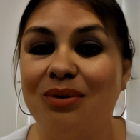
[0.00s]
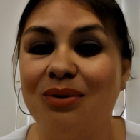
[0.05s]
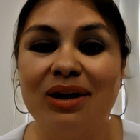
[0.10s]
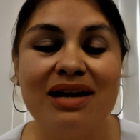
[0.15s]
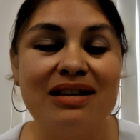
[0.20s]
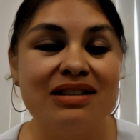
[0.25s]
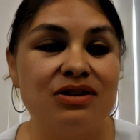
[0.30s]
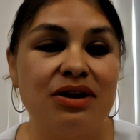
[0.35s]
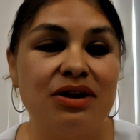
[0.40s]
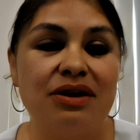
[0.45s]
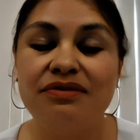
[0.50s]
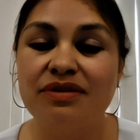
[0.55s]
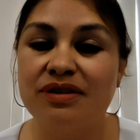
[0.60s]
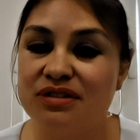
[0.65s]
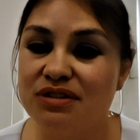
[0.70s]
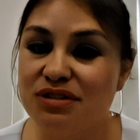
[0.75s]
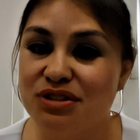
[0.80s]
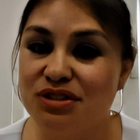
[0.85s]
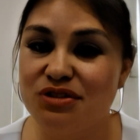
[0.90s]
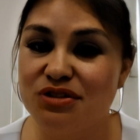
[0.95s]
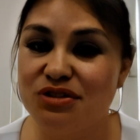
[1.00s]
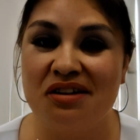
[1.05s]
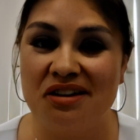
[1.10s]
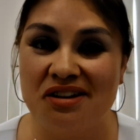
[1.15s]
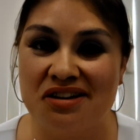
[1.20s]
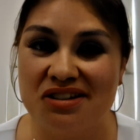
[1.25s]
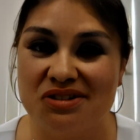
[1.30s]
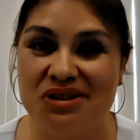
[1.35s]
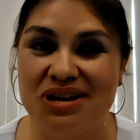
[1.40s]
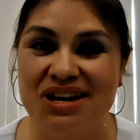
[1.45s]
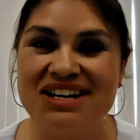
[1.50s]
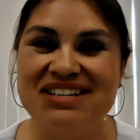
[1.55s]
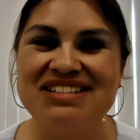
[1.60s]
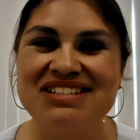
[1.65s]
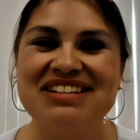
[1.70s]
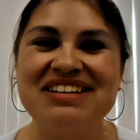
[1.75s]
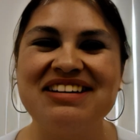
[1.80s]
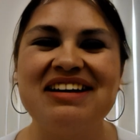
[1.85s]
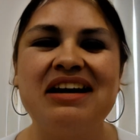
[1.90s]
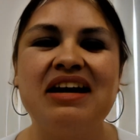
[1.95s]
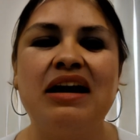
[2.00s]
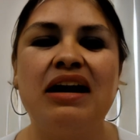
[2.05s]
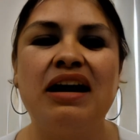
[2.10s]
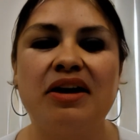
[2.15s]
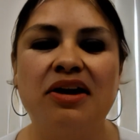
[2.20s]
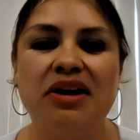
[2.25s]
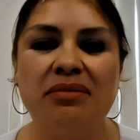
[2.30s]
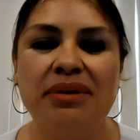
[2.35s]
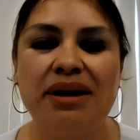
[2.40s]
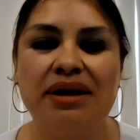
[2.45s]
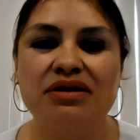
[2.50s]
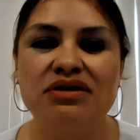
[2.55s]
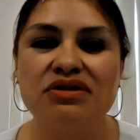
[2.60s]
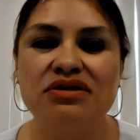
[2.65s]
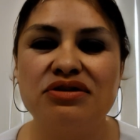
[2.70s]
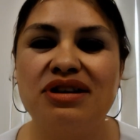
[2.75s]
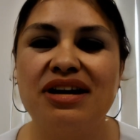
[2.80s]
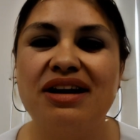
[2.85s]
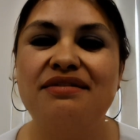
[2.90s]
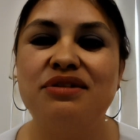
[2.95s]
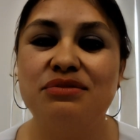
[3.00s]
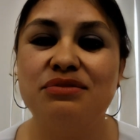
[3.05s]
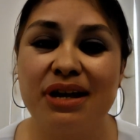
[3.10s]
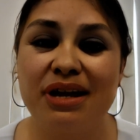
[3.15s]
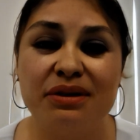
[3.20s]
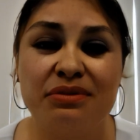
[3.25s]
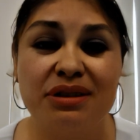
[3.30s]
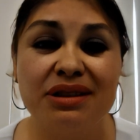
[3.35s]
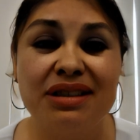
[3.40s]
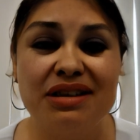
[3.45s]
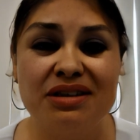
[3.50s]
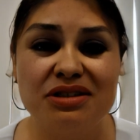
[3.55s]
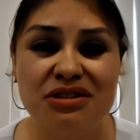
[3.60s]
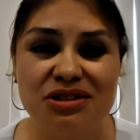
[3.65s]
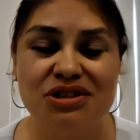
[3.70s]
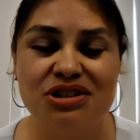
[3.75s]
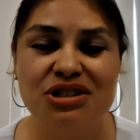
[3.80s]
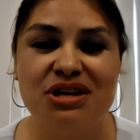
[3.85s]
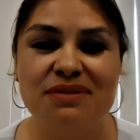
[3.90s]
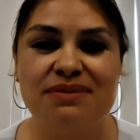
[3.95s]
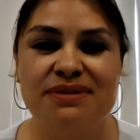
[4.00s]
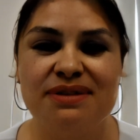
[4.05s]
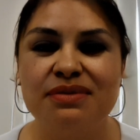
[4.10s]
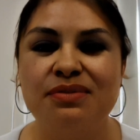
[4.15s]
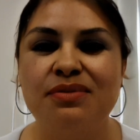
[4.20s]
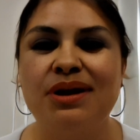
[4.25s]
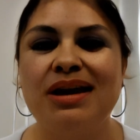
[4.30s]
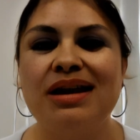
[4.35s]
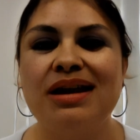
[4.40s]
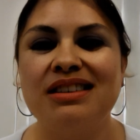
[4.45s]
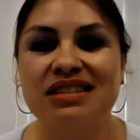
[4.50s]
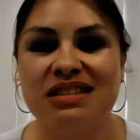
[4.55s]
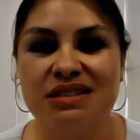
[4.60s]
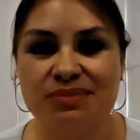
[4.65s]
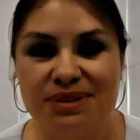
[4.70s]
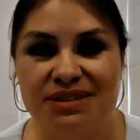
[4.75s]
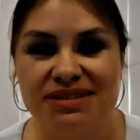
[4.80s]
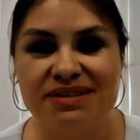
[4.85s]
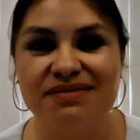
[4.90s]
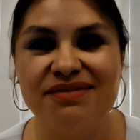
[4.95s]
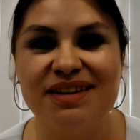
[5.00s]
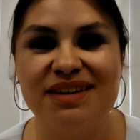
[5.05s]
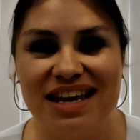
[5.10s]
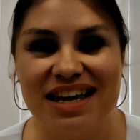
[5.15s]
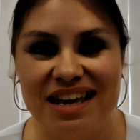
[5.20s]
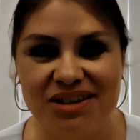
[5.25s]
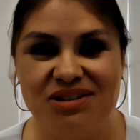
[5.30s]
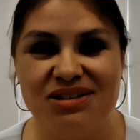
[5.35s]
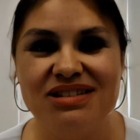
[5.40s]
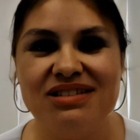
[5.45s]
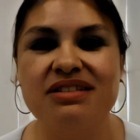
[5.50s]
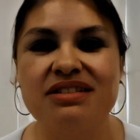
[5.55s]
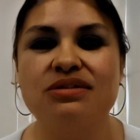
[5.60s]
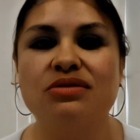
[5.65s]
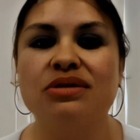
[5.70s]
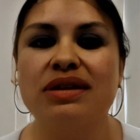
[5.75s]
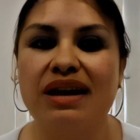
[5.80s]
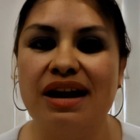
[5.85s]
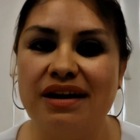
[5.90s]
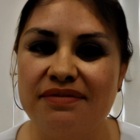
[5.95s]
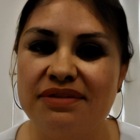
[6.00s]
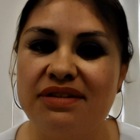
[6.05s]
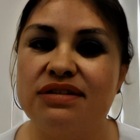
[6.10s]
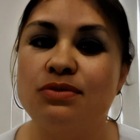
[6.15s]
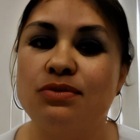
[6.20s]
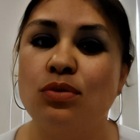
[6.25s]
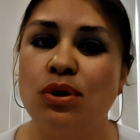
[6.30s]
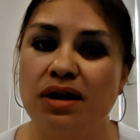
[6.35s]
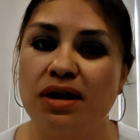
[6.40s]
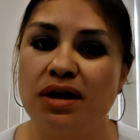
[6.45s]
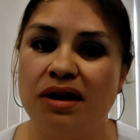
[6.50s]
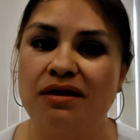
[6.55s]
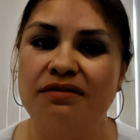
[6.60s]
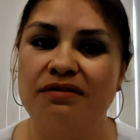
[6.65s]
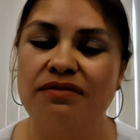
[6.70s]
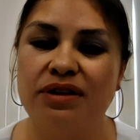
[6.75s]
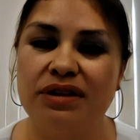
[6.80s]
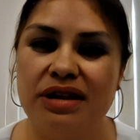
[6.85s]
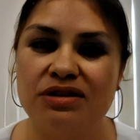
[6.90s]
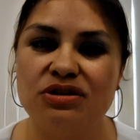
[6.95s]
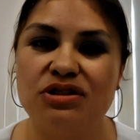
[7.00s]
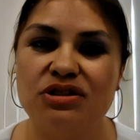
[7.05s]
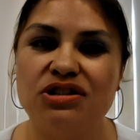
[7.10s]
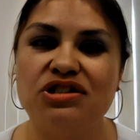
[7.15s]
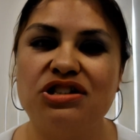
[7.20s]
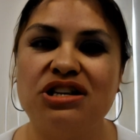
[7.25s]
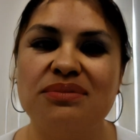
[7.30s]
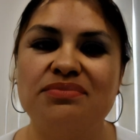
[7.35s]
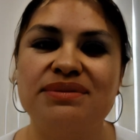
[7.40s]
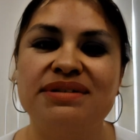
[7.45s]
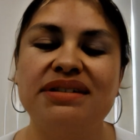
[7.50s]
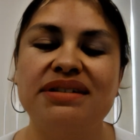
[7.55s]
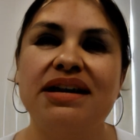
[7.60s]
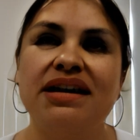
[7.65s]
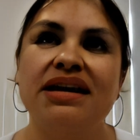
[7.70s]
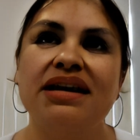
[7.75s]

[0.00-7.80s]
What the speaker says: it's hard for us to track contracts. Hiring managers have direct relationships with specific agencies. So they have these one-off relationships.